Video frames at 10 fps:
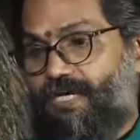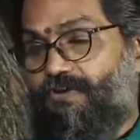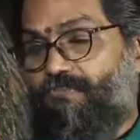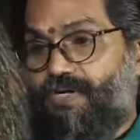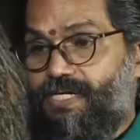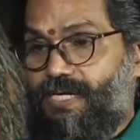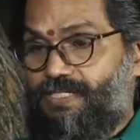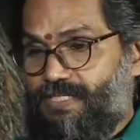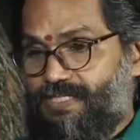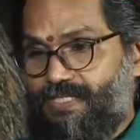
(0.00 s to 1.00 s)
whereas
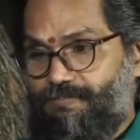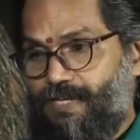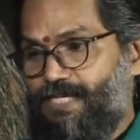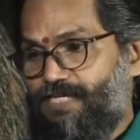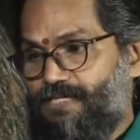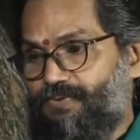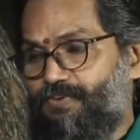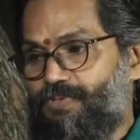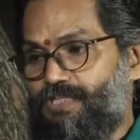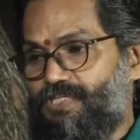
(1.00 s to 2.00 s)
the sibling
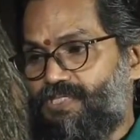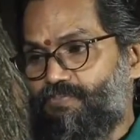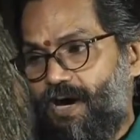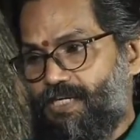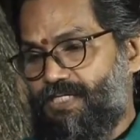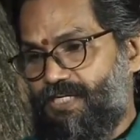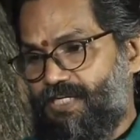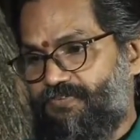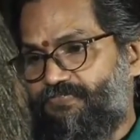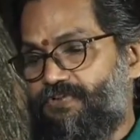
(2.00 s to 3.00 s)
who is smart enough